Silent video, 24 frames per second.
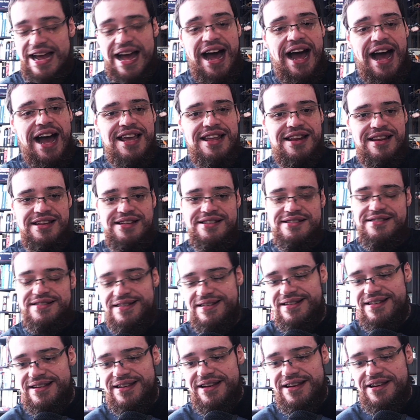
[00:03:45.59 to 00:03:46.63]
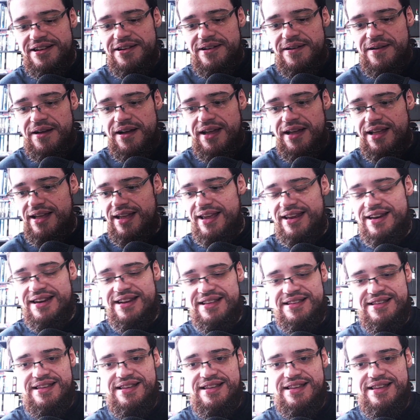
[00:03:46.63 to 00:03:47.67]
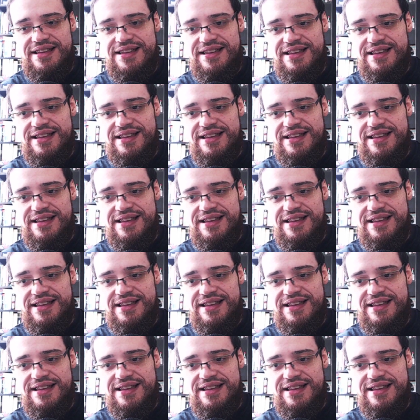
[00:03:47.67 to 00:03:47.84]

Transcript: island uh, in a,